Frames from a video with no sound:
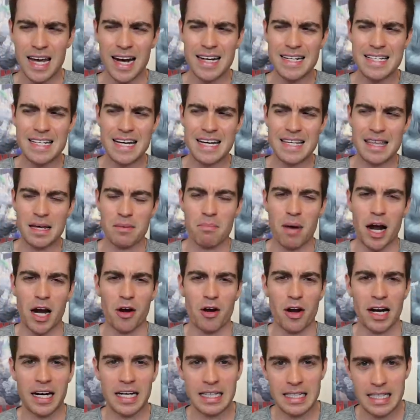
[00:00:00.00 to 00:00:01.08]
idea that My
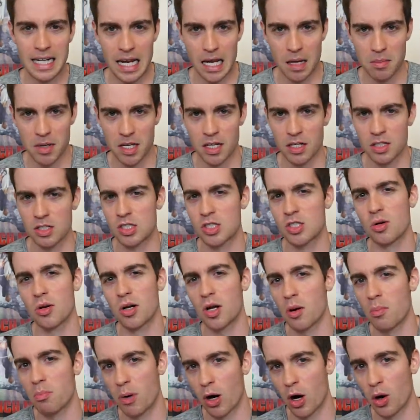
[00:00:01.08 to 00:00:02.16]
Hero Academia and
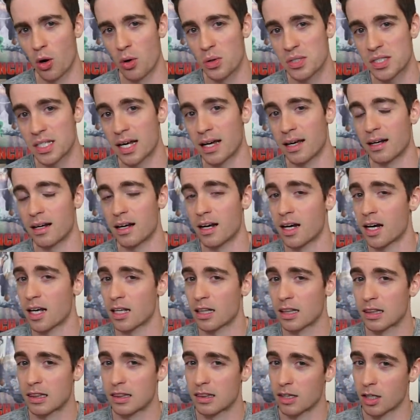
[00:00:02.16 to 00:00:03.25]
Studio Bones and
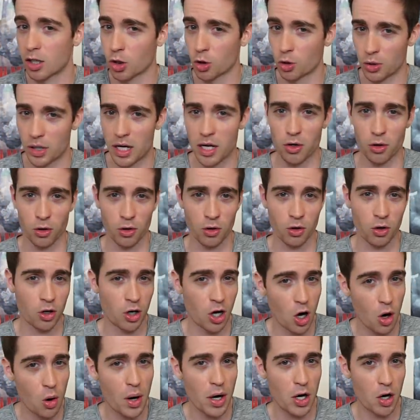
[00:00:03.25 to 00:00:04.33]
the creator
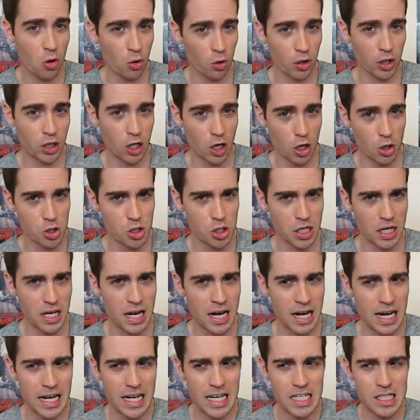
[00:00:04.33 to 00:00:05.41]
Kohei Horikoshi
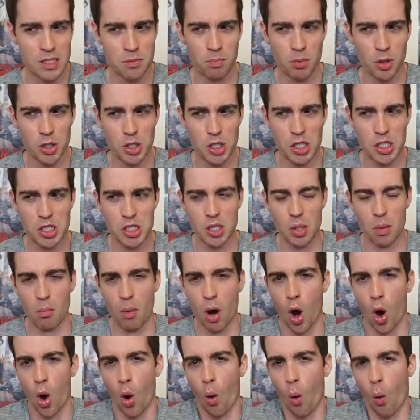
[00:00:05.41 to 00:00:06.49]
is pushing some
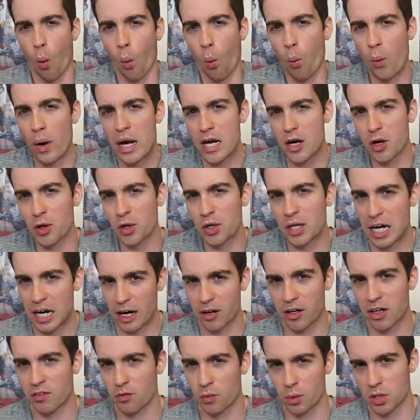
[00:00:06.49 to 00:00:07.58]
weird
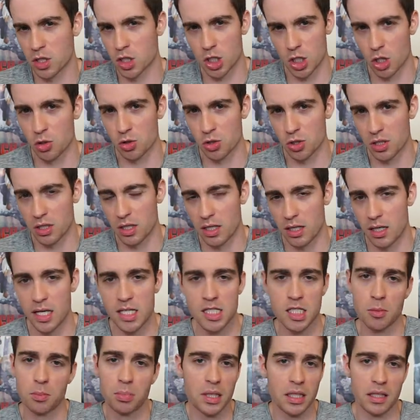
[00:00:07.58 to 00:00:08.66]
narrative with children is
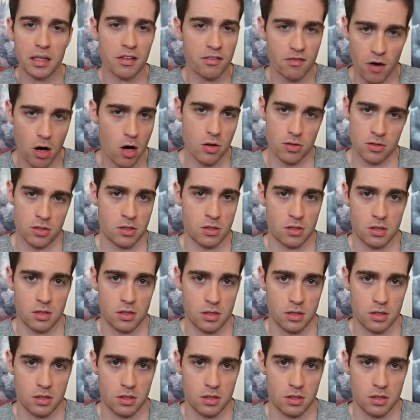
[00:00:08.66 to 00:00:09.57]
completely false.